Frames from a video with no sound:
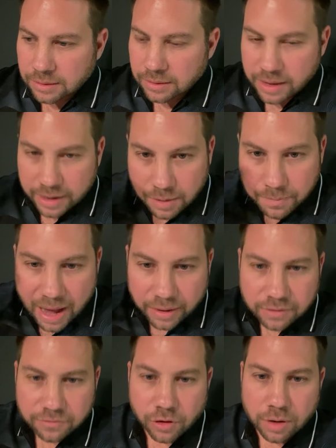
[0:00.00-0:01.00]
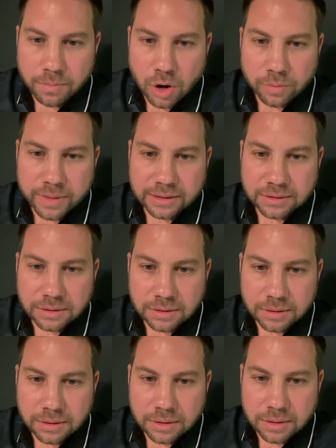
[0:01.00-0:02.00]
Think about it for a moment.
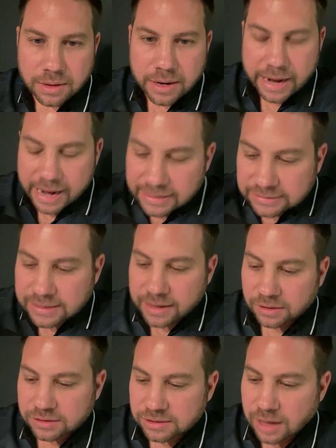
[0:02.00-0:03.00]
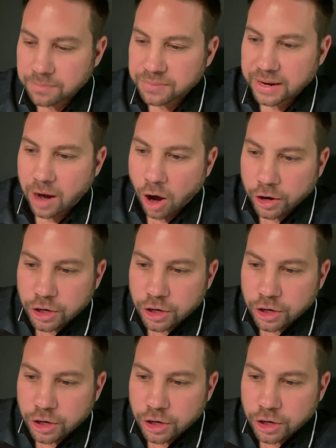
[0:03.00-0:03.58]
Is there something?